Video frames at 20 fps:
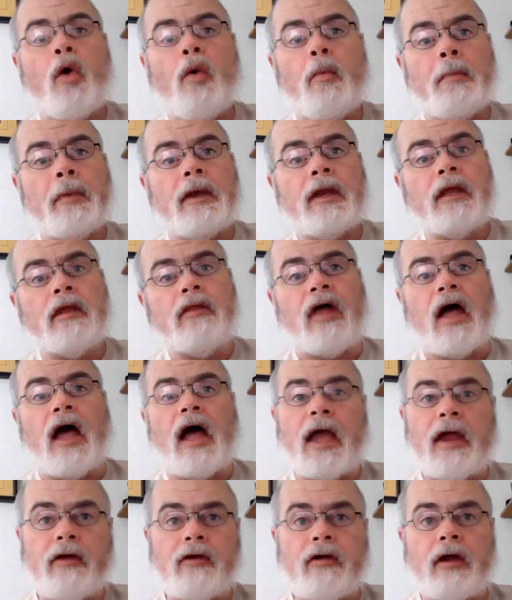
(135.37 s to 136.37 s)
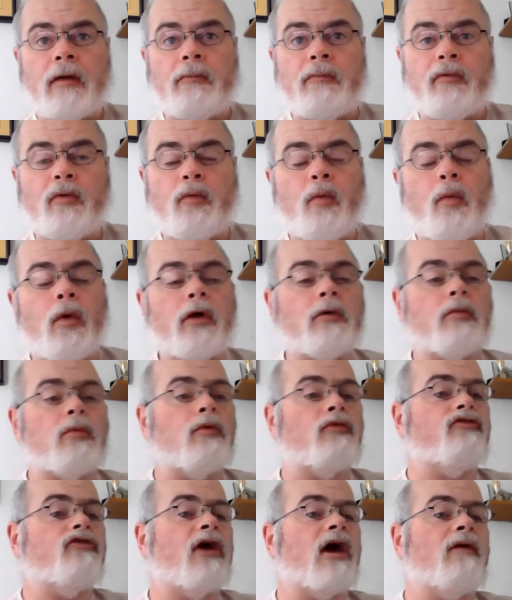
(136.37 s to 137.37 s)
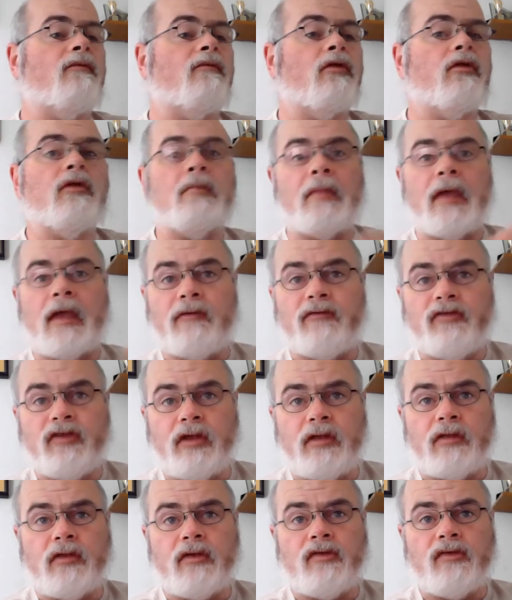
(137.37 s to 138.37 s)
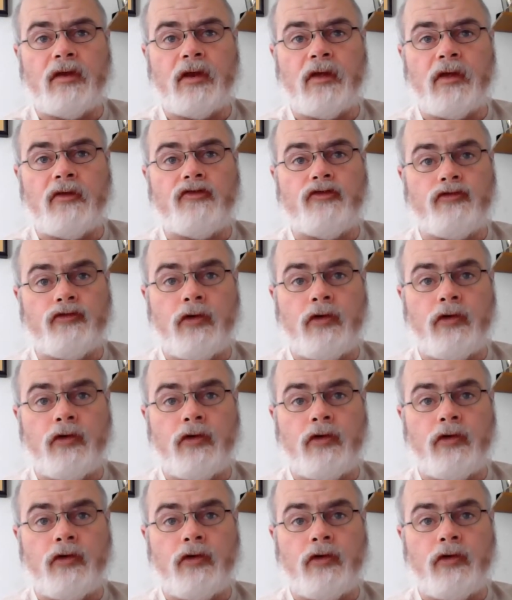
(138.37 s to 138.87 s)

opening higher up water probably may have seen this in